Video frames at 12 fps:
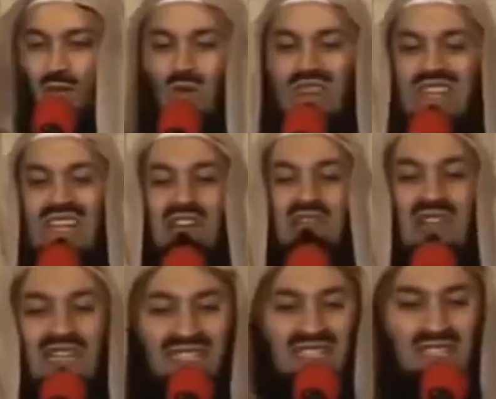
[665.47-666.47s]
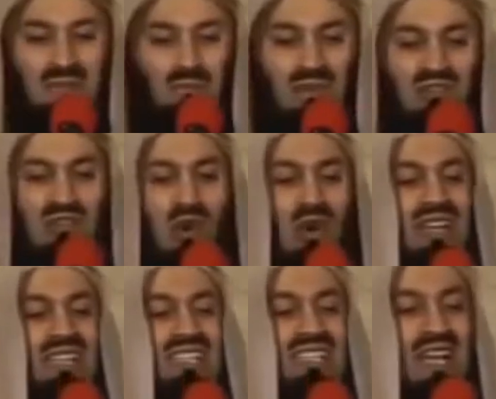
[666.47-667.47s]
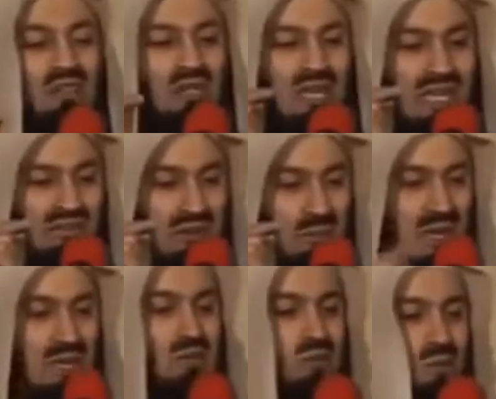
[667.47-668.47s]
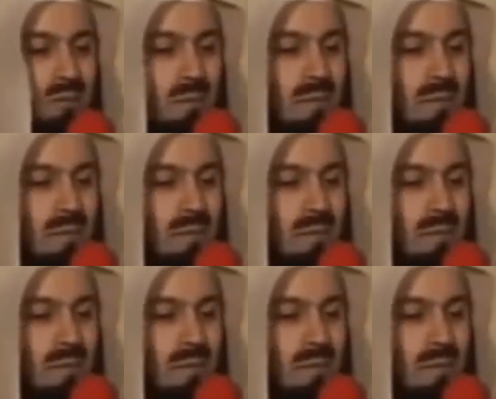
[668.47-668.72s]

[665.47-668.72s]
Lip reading: within a fetus, before it is actually given birth to,